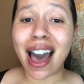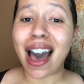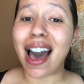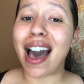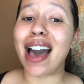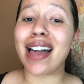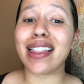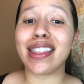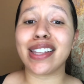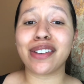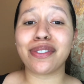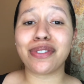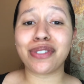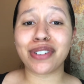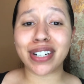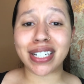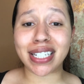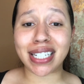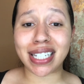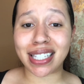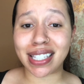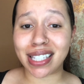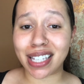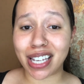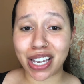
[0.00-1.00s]
I look forward
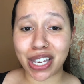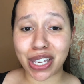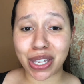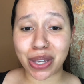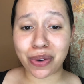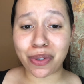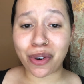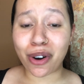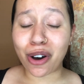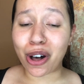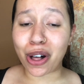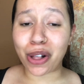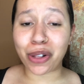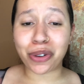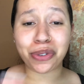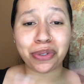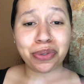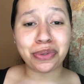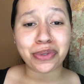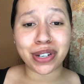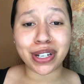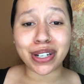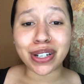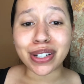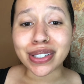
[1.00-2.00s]
to seeing you all
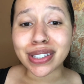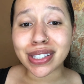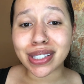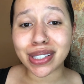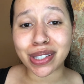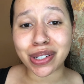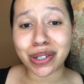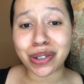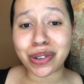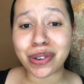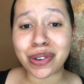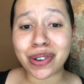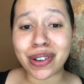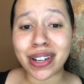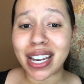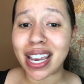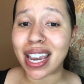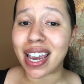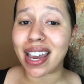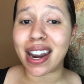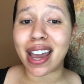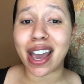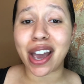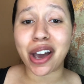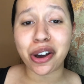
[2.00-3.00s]
real soon,
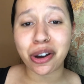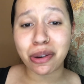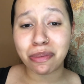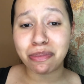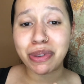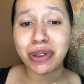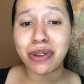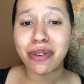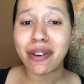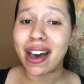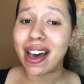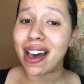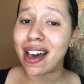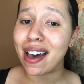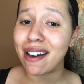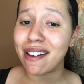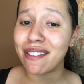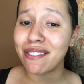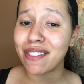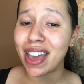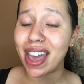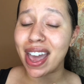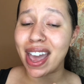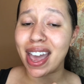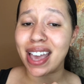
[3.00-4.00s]
and I hope you
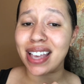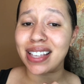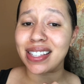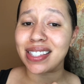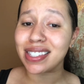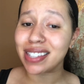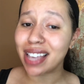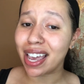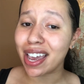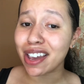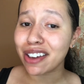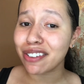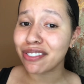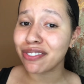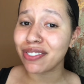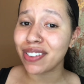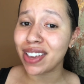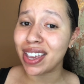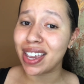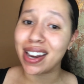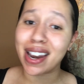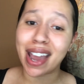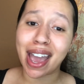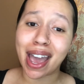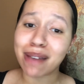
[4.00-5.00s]
have a safe
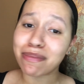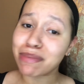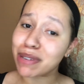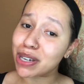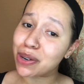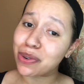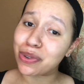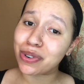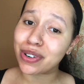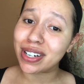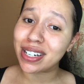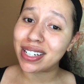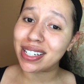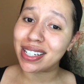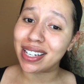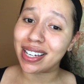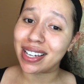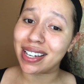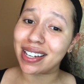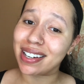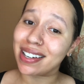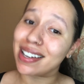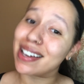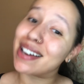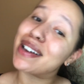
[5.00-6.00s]
and happy
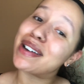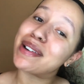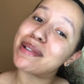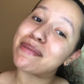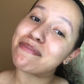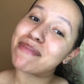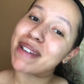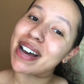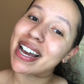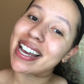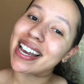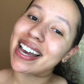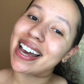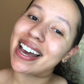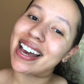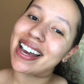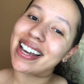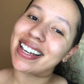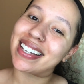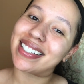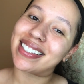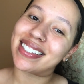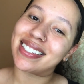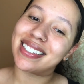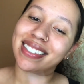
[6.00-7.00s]
quarantine. Bye,
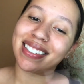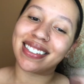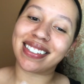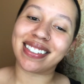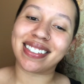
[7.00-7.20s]
guys.